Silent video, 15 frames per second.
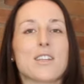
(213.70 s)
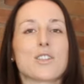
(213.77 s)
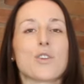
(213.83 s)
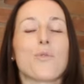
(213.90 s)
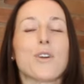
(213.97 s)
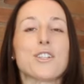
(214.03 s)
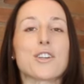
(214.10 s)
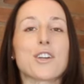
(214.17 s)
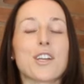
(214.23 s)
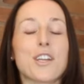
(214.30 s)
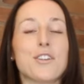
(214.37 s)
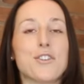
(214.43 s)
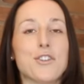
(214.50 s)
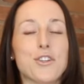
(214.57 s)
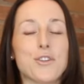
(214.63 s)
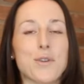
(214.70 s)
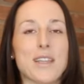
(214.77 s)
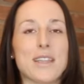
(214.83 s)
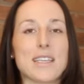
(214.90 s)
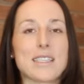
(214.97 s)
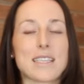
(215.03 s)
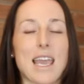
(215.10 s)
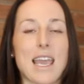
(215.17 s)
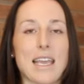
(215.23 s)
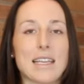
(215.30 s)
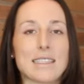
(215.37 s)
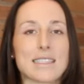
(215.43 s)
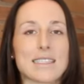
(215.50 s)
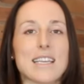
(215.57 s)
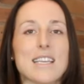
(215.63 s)
So what you're going to do in this
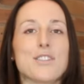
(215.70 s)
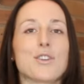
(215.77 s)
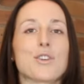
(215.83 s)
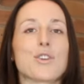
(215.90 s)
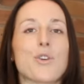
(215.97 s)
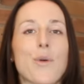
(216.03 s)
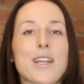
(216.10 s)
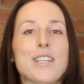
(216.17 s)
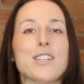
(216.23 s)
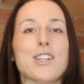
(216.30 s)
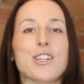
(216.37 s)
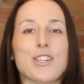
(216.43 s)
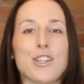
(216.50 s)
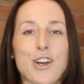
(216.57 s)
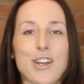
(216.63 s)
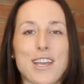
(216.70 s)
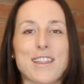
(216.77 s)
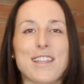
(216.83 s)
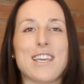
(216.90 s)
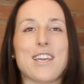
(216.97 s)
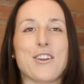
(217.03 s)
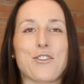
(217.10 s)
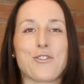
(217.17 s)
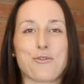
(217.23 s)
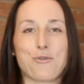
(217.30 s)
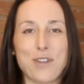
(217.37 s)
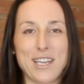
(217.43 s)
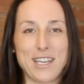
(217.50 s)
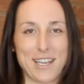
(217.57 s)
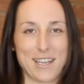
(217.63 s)
case is you're going to look at the
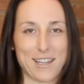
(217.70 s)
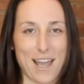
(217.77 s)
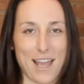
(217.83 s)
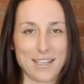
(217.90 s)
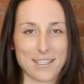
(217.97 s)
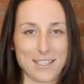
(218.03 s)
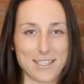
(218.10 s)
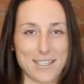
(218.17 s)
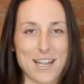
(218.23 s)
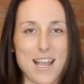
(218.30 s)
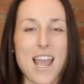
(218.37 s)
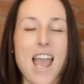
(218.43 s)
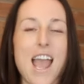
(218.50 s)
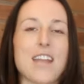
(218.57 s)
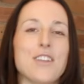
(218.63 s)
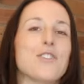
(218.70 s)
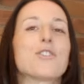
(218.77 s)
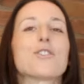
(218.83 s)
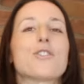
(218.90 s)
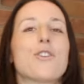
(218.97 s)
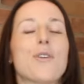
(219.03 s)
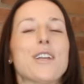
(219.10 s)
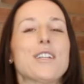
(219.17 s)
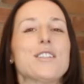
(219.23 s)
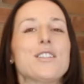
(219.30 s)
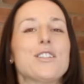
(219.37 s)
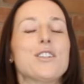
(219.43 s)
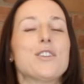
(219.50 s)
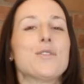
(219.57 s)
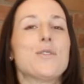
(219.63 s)
ingredient list and you're going
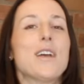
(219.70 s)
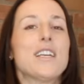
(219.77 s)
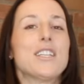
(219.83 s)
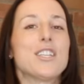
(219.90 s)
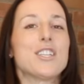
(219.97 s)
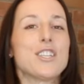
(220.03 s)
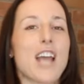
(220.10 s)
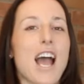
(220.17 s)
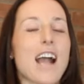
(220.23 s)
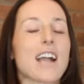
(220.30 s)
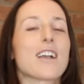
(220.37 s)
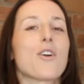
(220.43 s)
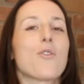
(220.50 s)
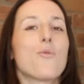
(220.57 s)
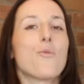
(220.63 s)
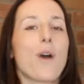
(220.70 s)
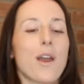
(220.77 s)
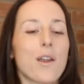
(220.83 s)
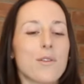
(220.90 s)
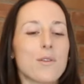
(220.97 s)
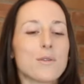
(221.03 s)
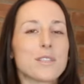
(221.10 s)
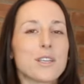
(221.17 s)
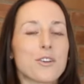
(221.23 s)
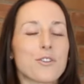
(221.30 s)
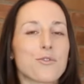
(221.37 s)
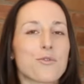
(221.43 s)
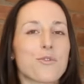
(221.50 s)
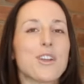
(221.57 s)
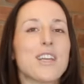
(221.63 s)
to check what are those
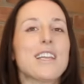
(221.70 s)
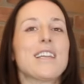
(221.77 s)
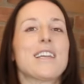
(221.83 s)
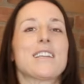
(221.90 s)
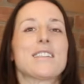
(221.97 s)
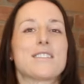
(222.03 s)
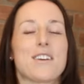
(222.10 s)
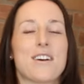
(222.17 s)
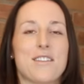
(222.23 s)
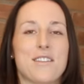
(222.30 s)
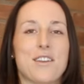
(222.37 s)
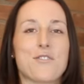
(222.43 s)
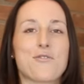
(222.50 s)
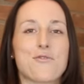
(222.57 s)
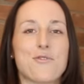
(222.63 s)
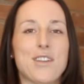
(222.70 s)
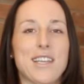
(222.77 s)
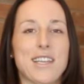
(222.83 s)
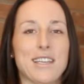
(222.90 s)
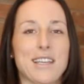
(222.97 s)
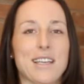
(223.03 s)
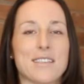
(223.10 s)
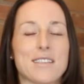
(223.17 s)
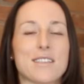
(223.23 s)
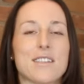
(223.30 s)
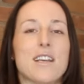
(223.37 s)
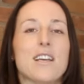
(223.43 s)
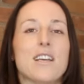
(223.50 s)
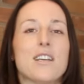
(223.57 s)
ingredients on the ingredient list.